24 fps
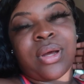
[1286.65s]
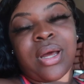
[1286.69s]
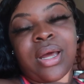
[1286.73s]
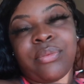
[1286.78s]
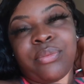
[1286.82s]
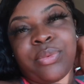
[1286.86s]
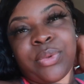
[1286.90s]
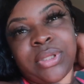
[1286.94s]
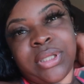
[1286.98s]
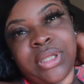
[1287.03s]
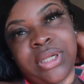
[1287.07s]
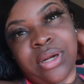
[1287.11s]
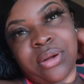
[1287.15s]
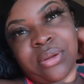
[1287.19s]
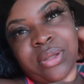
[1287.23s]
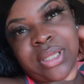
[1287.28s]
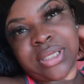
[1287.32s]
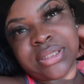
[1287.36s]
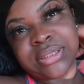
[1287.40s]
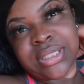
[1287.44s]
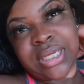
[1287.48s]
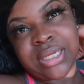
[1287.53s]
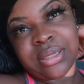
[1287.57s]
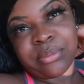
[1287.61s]
I really don't
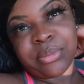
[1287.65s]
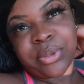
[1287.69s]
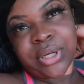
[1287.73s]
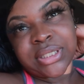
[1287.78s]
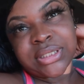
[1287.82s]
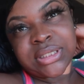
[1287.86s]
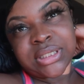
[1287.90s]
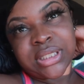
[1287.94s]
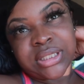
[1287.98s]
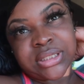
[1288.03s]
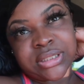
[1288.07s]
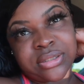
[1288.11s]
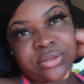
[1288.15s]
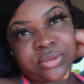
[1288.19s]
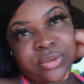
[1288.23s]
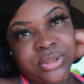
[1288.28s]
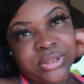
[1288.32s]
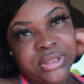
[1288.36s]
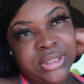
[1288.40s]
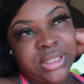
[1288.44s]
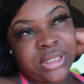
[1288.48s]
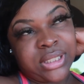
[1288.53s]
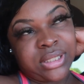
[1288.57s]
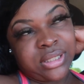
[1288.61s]
like taking Bryson in
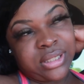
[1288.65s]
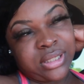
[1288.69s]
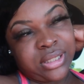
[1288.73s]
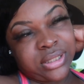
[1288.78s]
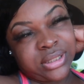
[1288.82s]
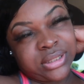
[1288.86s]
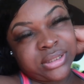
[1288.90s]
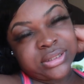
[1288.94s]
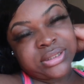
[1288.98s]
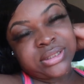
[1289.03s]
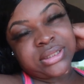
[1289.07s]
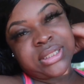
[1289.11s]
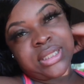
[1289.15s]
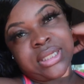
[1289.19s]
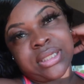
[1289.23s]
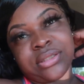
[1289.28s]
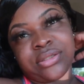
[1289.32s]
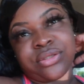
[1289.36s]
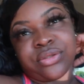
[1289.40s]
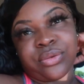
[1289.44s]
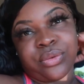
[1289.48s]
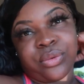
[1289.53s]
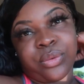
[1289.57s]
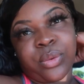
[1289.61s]
stores, he does
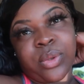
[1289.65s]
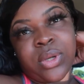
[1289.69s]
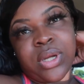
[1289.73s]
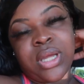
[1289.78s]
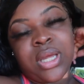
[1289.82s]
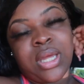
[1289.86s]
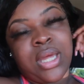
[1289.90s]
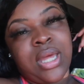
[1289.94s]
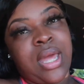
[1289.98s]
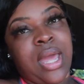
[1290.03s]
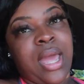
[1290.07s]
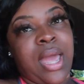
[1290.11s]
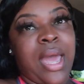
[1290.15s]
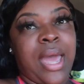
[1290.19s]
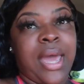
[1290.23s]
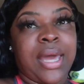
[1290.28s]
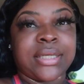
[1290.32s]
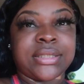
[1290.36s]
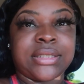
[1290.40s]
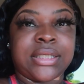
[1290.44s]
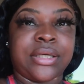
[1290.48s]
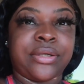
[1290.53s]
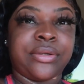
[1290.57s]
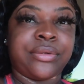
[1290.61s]
tend to
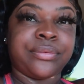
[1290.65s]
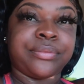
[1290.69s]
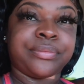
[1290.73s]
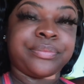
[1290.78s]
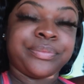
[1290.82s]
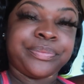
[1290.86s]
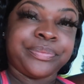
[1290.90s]
act out,